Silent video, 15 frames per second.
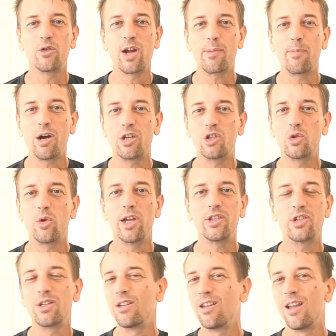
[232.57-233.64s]
correct
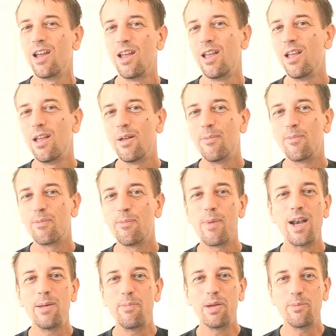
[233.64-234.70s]
punctuation.
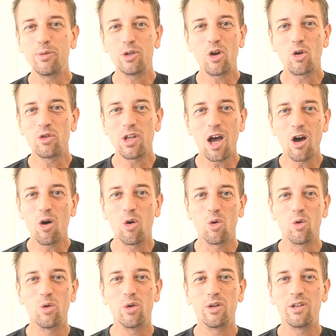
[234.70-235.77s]
Many people don't
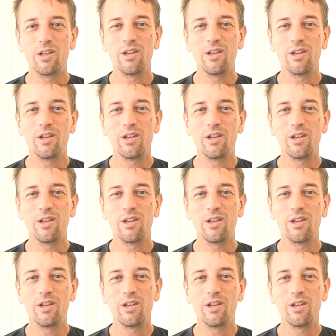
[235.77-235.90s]
know,